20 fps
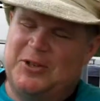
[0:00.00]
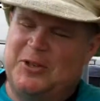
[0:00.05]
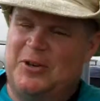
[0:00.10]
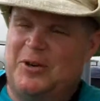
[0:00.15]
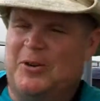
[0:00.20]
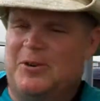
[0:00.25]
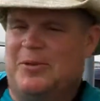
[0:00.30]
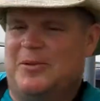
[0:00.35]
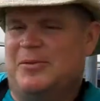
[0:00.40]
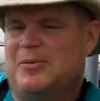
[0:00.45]

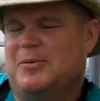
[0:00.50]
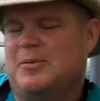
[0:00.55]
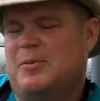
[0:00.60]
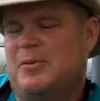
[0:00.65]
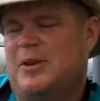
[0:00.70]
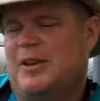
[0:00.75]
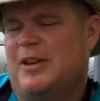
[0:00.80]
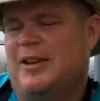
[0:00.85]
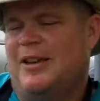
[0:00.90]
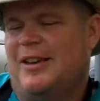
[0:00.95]
So,
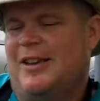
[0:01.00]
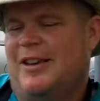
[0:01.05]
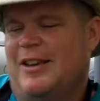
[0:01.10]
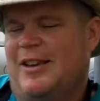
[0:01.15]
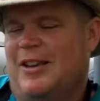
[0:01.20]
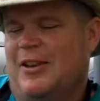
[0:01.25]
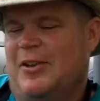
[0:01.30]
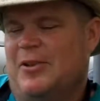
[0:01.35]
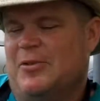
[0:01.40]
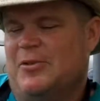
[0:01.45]

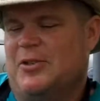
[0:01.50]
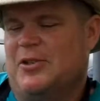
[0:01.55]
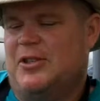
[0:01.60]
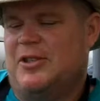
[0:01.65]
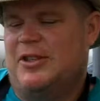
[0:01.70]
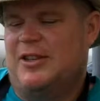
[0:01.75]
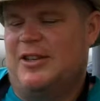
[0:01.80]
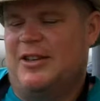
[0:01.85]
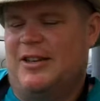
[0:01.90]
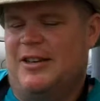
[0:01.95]
you know,
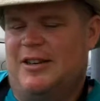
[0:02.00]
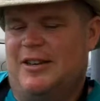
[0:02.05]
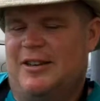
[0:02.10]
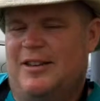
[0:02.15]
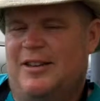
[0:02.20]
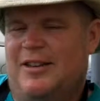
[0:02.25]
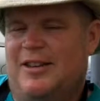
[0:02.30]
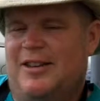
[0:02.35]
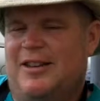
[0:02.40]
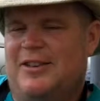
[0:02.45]

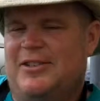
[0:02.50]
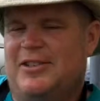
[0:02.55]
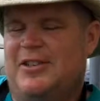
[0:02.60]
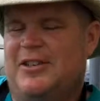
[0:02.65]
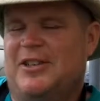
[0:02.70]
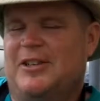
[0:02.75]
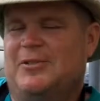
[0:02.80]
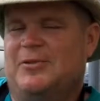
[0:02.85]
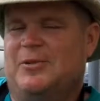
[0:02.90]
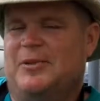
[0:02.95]
she
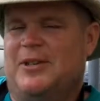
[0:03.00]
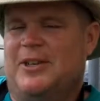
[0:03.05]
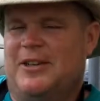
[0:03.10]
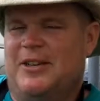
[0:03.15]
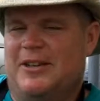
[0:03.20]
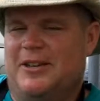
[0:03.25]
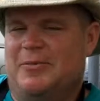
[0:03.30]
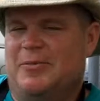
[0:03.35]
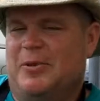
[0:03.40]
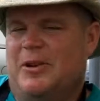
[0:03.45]
does really
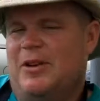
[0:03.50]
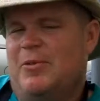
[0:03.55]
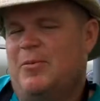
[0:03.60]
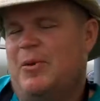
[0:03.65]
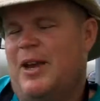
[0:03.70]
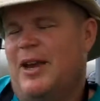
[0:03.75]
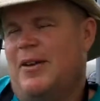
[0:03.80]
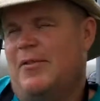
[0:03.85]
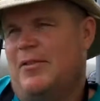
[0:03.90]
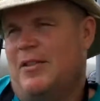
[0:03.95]
good.
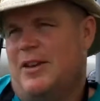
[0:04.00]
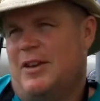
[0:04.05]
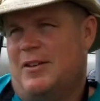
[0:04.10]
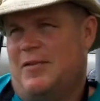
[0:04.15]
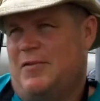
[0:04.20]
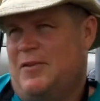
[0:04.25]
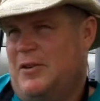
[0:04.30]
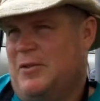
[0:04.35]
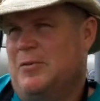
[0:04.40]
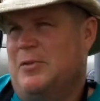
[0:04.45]
We have a lot
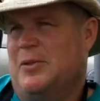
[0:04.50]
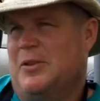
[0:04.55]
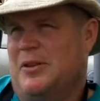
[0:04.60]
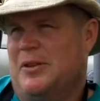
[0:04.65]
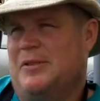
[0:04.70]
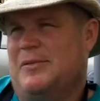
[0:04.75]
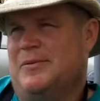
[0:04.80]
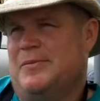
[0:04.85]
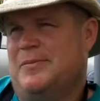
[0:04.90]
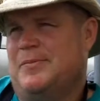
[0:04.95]
of fun with it.